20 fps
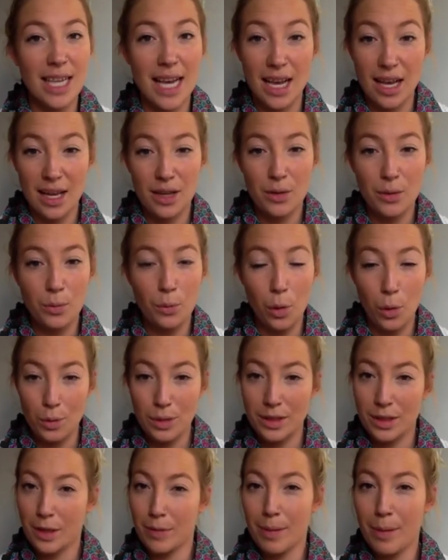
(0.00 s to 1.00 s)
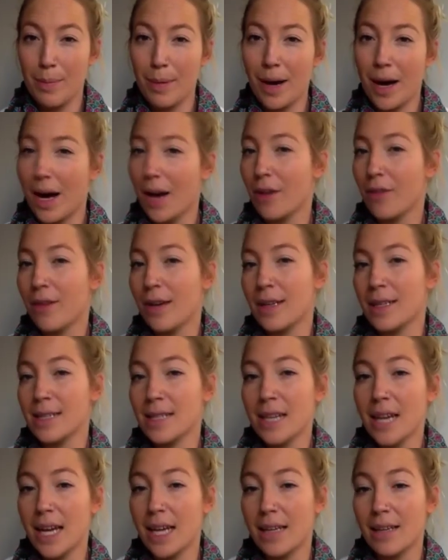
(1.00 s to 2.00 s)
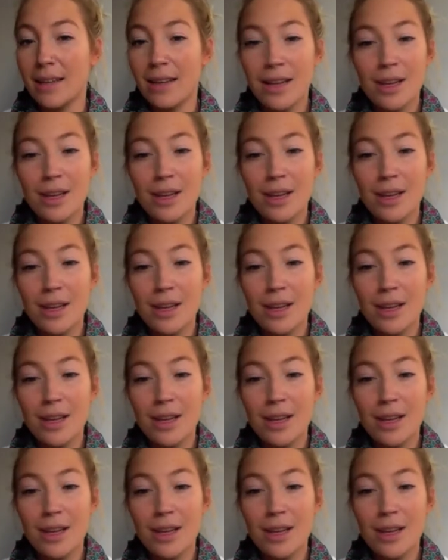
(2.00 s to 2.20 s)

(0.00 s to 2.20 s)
and what was going to be part of our design.